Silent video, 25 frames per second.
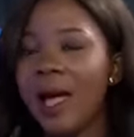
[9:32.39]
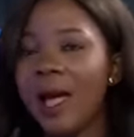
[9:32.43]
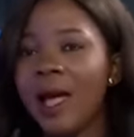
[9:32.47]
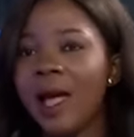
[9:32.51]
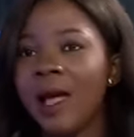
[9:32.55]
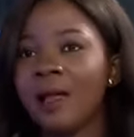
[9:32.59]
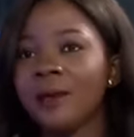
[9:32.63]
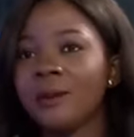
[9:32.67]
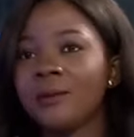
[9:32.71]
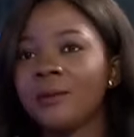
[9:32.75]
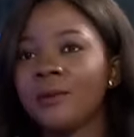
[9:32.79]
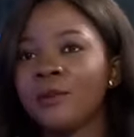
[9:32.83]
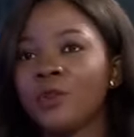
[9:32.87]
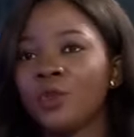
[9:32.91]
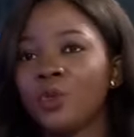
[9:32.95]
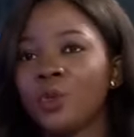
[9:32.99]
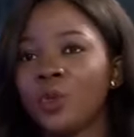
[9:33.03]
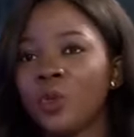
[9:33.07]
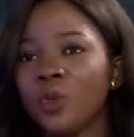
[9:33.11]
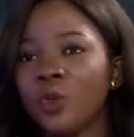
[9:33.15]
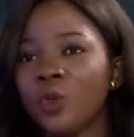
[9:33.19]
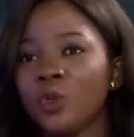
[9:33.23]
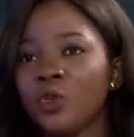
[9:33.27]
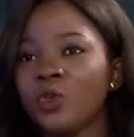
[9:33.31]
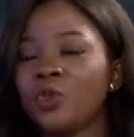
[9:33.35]
And
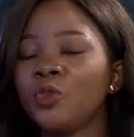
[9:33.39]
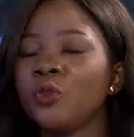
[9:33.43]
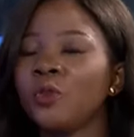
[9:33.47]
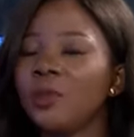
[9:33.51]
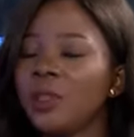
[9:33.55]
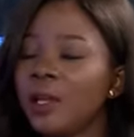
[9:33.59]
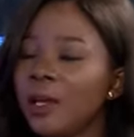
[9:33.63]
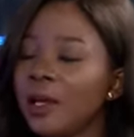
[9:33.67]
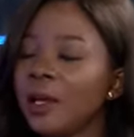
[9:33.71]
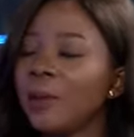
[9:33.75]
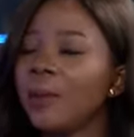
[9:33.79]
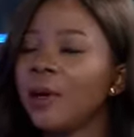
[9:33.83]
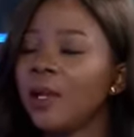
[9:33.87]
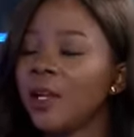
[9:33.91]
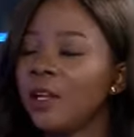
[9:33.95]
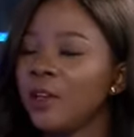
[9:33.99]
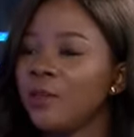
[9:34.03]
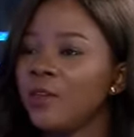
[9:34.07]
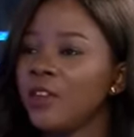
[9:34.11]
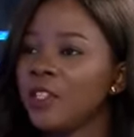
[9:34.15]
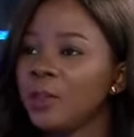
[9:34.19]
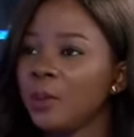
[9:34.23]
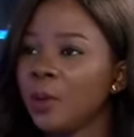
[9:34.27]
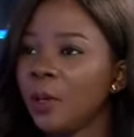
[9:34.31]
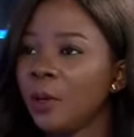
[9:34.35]
so you should think about an
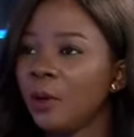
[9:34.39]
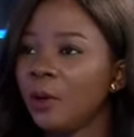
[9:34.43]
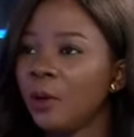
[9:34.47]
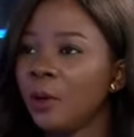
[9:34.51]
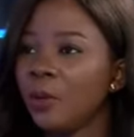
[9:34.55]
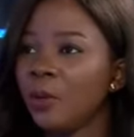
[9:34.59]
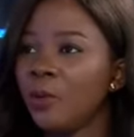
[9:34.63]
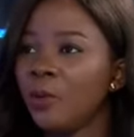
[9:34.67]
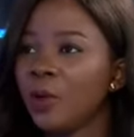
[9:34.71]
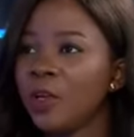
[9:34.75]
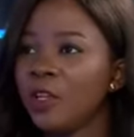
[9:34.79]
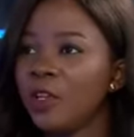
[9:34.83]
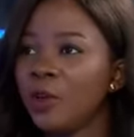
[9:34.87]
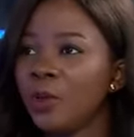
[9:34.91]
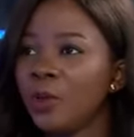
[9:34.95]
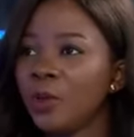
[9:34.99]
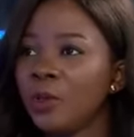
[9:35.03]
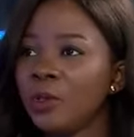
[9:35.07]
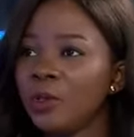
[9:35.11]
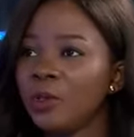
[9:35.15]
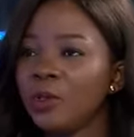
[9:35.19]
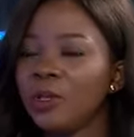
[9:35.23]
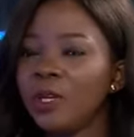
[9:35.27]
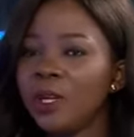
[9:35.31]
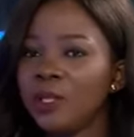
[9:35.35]
investment club when you
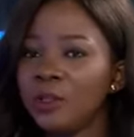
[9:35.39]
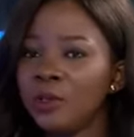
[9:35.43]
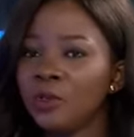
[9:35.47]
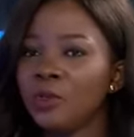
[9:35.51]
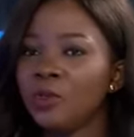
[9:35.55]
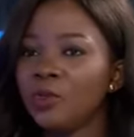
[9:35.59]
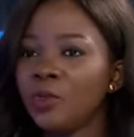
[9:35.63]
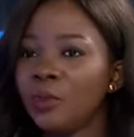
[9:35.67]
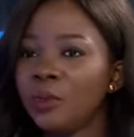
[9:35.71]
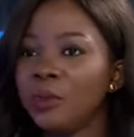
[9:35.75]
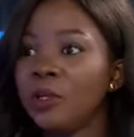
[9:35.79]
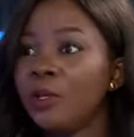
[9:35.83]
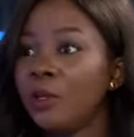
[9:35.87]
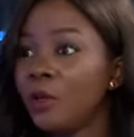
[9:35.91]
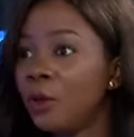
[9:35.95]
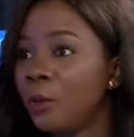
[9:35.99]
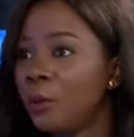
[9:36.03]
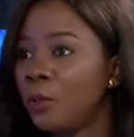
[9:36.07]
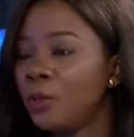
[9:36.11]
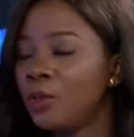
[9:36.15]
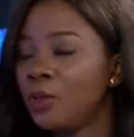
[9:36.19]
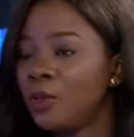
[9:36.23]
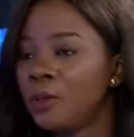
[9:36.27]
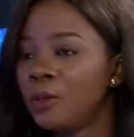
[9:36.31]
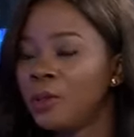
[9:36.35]
want to get into big
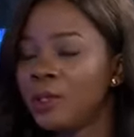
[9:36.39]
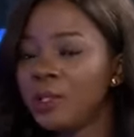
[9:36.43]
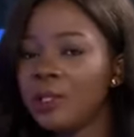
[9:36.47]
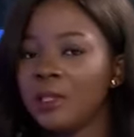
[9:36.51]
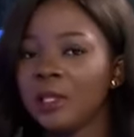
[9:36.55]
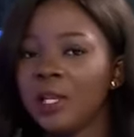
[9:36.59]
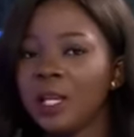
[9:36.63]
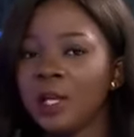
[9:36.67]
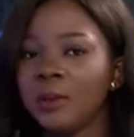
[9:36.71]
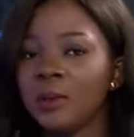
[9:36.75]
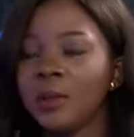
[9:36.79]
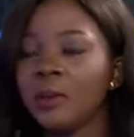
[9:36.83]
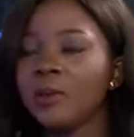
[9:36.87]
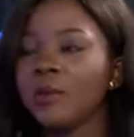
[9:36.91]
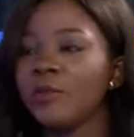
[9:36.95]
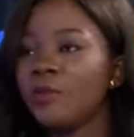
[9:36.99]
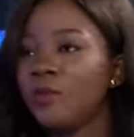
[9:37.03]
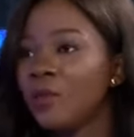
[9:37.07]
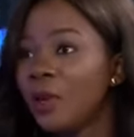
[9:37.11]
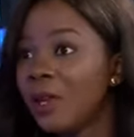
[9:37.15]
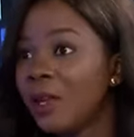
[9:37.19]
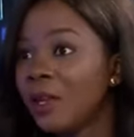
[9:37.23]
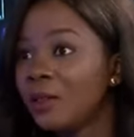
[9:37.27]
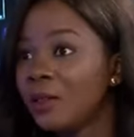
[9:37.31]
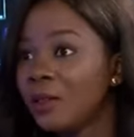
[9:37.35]
opportunities like maybe
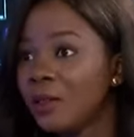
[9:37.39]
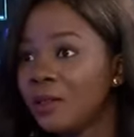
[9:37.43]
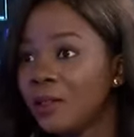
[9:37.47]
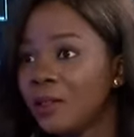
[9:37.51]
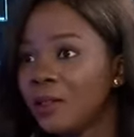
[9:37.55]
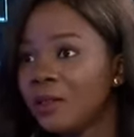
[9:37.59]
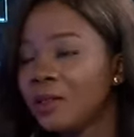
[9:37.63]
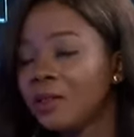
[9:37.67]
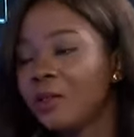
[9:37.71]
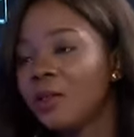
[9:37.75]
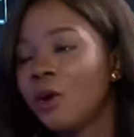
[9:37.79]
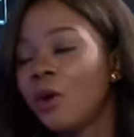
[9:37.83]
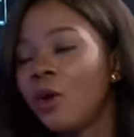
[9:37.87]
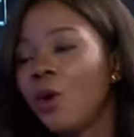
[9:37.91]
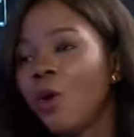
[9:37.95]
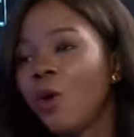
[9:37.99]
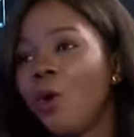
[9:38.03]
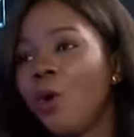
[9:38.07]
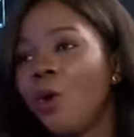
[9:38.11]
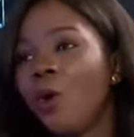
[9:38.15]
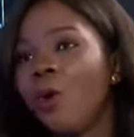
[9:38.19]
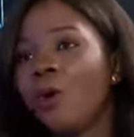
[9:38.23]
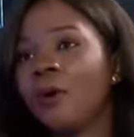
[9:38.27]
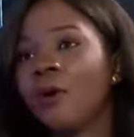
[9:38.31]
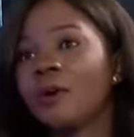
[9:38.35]
real estate
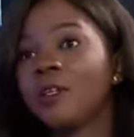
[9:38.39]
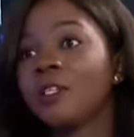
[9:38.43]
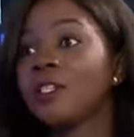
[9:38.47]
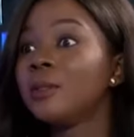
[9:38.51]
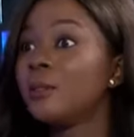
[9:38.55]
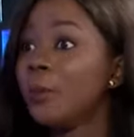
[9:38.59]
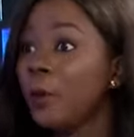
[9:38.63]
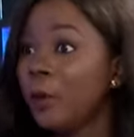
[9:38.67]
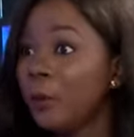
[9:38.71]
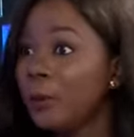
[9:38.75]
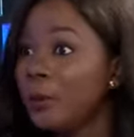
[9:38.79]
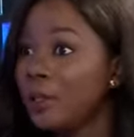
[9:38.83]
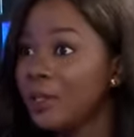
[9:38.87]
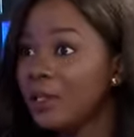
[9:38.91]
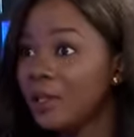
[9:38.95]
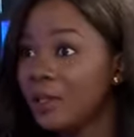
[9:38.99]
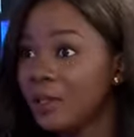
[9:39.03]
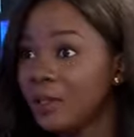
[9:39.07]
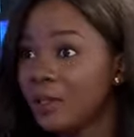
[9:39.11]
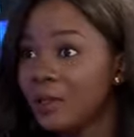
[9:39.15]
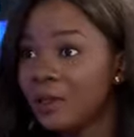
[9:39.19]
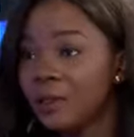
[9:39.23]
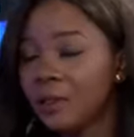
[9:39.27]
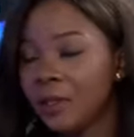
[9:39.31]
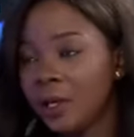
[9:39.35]
or small
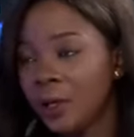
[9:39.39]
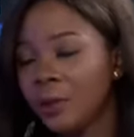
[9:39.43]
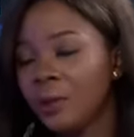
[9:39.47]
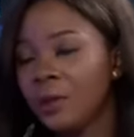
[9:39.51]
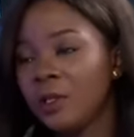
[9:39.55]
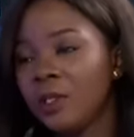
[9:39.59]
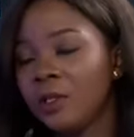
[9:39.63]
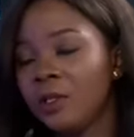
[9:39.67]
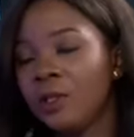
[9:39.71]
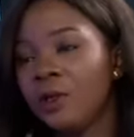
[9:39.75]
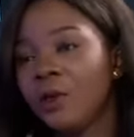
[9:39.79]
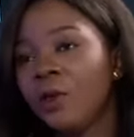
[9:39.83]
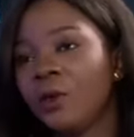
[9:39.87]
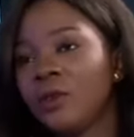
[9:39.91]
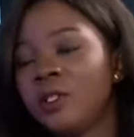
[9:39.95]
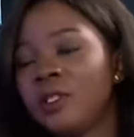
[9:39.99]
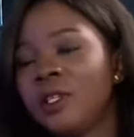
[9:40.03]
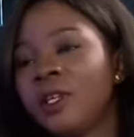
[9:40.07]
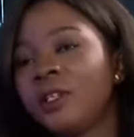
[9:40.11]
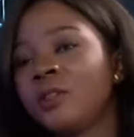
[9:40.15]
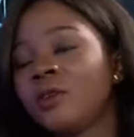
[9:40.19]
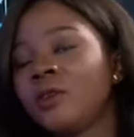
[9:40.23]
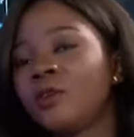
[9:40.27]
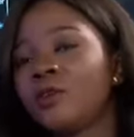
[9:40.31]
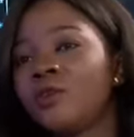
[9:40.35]
businesses, equity or
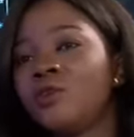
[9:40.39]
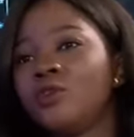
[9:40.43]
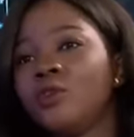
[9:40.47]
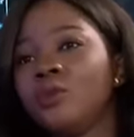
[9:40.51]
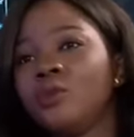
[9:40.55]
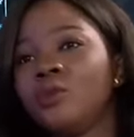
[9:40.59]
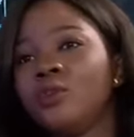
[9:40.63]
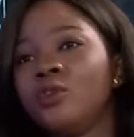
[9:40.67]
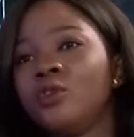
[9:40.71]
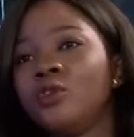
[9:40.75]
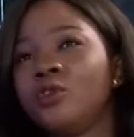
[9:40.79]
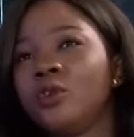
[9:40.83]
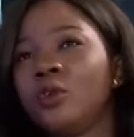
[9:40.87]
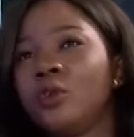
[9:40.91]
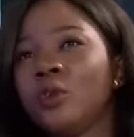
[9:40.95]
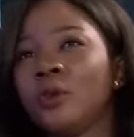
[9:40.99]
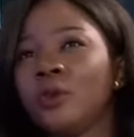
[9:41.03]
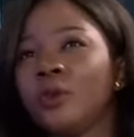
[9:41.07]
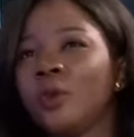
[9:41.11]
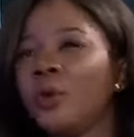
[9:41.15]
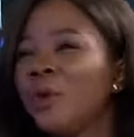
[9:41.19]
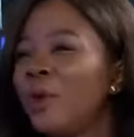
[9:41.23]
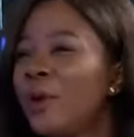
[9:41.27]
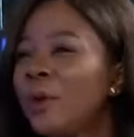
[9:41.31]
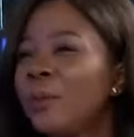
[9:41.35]
debt
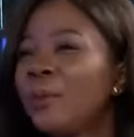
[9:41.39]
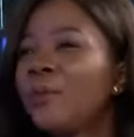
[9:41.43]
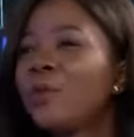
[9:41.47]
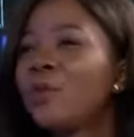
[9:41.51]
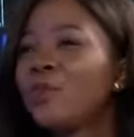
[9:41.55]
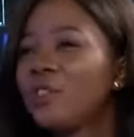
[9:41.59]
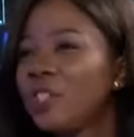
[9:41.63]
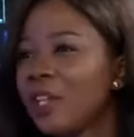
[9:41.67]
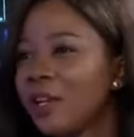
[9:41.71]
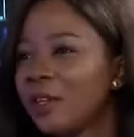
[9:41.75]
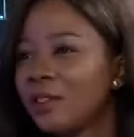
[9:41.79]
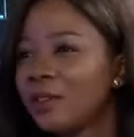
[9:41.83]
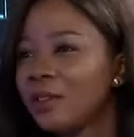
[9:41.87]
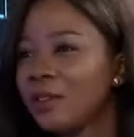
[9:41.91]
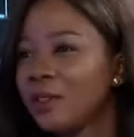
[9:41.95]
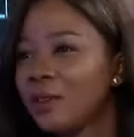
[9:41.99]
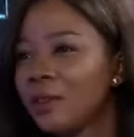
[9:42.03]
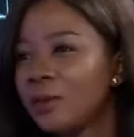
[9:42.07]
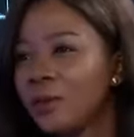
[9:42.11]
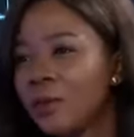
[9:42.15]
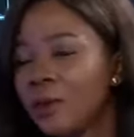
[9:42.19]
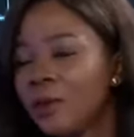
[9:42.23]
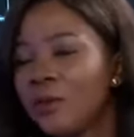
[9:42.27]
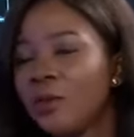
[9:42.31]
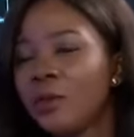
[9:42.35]
contribution, or projects.
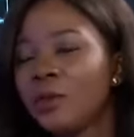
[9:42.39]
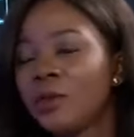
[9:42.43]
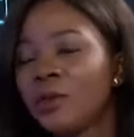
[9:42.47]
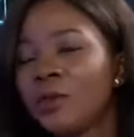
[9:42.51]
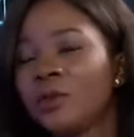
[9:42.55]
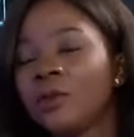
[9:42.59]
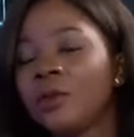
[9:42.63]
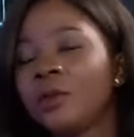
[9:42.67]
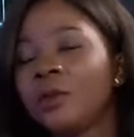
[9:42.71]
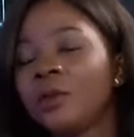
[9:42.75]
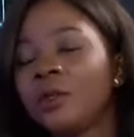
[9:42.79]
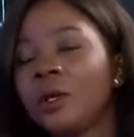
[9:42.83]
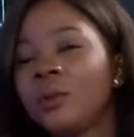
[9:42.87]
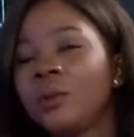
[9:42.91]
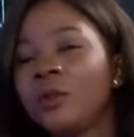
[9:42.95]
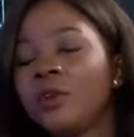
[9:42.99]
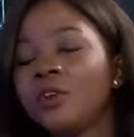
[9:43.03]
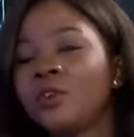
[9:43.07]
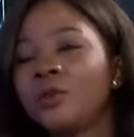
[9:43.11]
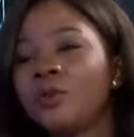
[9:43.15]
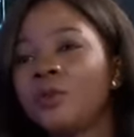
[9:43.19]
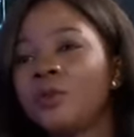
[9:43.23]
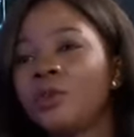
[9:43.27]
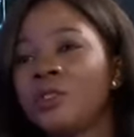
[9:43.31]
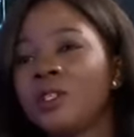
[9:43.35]
We've also done a couple
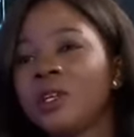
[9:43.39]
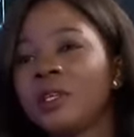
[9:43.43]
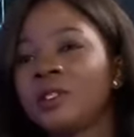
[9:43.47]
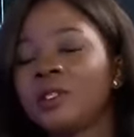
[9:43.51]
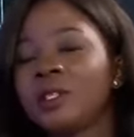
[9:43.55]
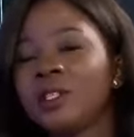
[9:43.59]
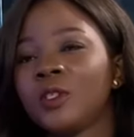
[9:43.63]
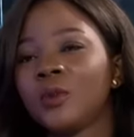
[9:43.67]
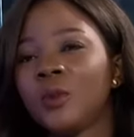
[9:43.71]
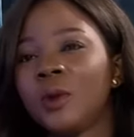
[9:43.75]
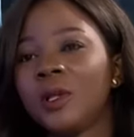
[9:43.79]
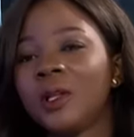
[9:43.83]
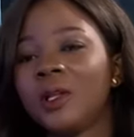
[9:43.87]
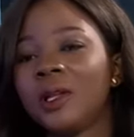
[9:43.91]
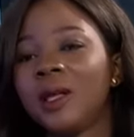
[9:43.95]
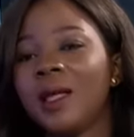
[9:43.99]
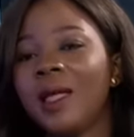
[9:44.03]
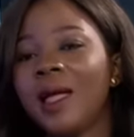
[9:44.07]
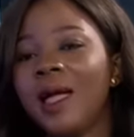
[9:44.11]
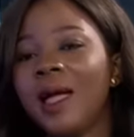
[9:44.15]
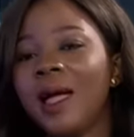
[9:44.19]
of projects as well.